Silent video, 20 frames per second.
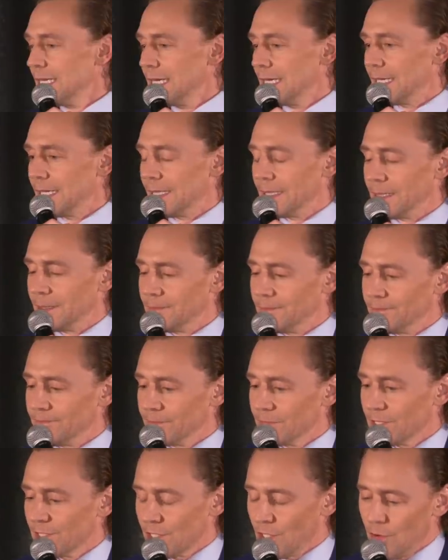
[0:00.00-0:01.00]

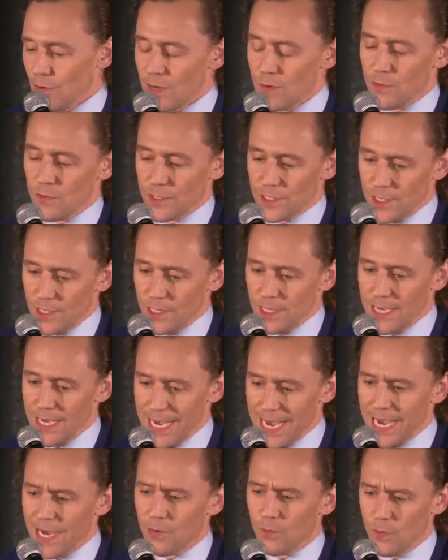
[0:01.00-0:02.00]
So it was
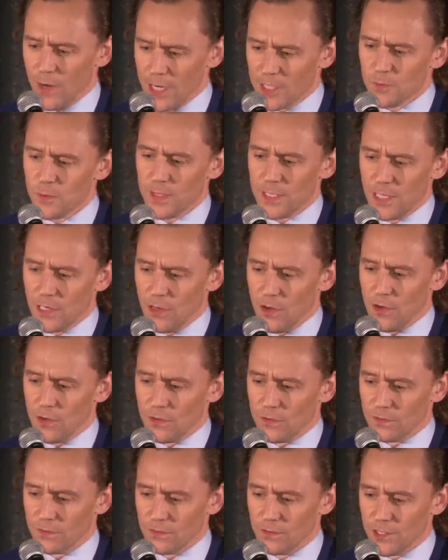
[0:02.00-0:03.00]
has been a
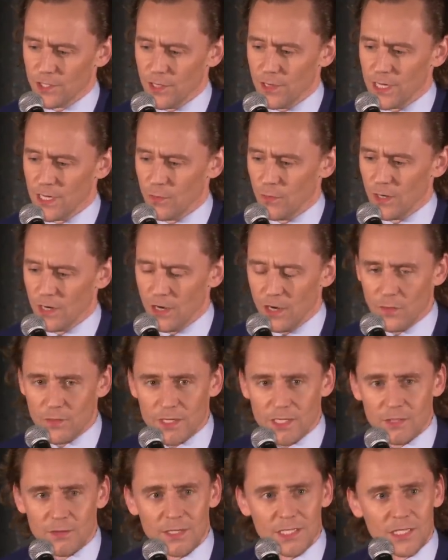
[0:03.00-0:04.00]
long journey. Where are
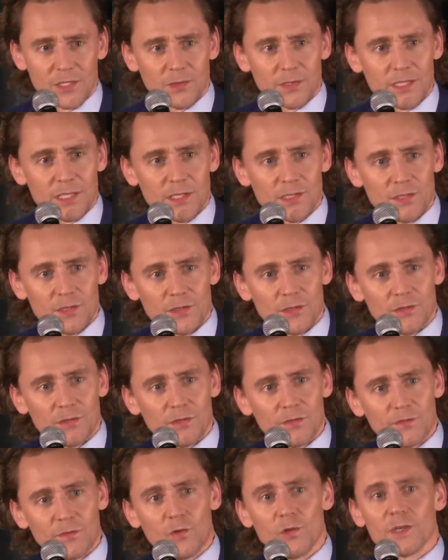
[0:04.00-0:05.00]
we? 2022,
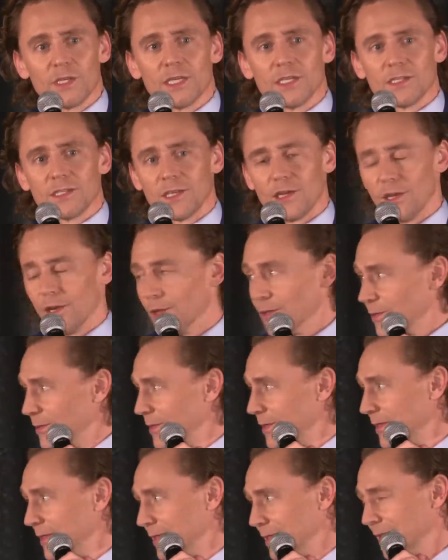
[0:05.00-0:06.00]
4 years ago.
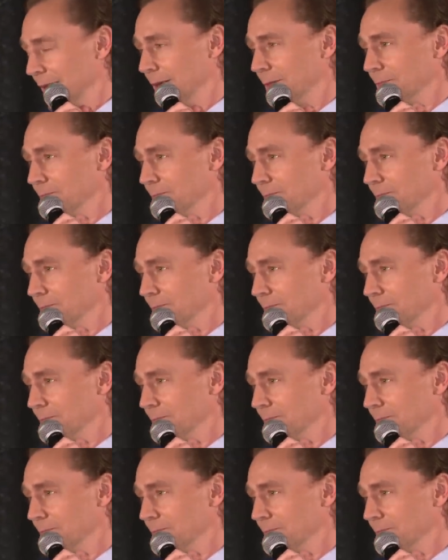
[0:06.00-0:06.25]
Yeah.